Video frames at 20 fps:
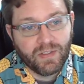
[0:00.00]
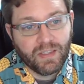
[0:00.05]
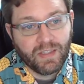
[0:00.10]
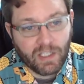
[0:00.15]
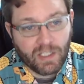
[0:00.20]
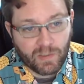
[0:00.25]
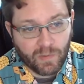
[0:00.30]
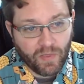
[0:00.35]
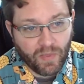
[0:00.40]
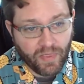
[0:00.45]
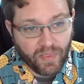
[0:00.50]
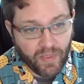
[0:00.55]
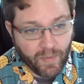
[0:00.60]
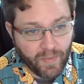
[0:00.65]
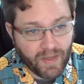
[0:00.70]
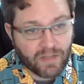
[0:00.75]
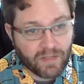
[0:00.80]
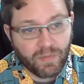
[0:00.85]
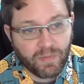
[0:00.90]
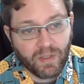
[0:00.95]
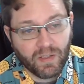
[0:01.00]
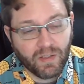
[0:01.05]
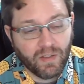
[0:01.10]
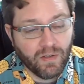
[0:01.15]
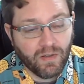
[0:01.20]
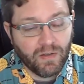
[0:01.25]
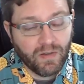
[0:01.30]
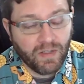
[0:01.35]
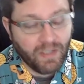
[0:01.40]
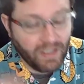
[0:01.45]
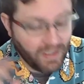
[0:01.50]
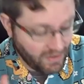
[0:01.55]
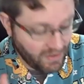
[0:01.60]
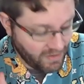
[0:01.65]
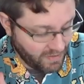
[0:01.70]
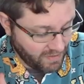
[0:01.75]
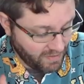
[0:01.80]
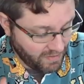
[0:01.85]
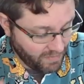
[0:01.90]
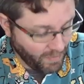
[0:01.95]
They just want the best pillow and
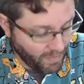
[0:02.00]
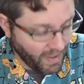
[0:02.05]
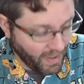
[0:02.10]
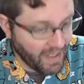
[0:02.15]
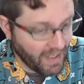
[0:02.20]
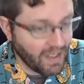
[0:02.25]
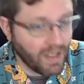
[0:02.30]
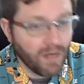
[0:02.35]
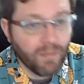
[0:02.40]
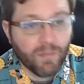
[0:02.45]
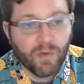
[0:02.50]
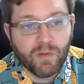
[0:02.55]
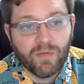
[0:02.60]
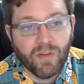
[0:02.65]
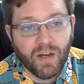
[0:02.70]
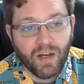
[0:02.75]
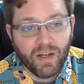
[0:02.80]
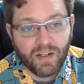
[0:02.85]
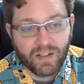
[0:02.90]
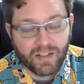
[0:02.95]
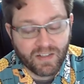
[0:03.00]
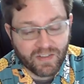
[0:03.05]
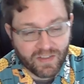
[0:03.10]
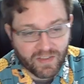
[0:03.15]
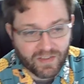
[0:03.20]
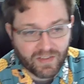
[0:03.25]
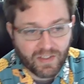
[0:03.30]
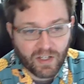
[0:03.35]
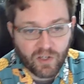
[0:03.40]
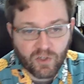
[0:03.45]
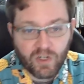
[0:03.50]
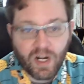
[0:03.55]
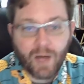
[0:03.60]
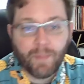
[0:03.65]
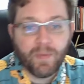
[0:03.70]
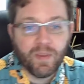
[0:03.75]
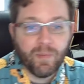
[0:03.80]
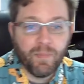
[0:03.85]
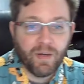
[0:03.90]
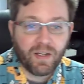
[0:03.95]
just buy it and move on because it's a
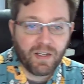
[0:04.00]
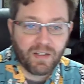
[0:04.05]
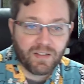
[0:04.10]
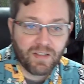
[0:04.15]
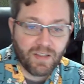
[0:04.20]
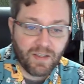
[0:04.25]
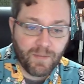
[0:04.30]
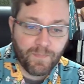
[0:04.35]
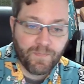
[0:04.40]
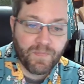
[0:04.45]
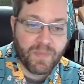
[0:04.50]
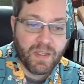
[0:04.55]
drop in the bucket to them.